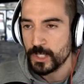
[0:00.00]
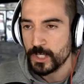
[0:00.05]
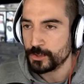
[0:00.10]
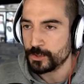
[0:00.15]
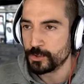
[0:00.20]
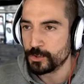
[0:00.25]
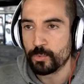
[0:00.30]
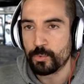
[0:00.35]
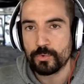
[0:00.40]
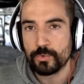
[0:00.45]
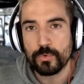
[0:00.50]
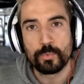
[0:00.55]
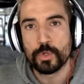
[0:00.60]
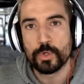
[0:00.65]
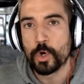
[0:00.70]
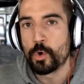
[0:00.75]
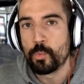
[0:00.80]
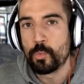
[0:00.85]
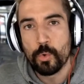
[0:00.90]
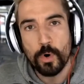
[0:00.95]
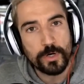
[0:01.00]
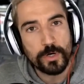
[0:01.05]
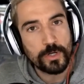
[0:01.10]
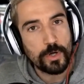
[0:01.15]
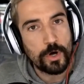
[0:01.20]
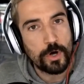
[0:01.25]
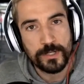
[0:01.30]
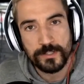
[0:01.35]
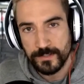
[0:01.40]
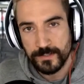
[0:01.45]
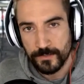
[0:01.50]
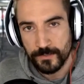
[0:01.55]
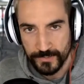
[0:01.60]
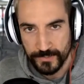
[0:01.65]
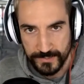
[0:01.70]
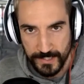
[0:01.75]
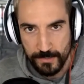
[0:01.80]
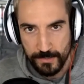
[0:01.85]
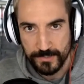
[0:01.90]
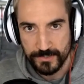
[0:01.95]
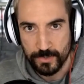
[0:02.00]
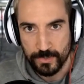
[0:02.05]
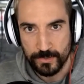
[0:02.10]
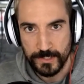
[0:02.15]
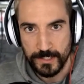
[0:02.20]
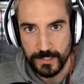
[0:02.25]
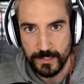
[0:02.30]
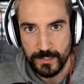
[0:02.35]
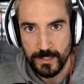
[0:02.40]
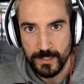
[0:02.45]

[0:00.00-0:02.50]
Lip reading: you'll work on a different territory.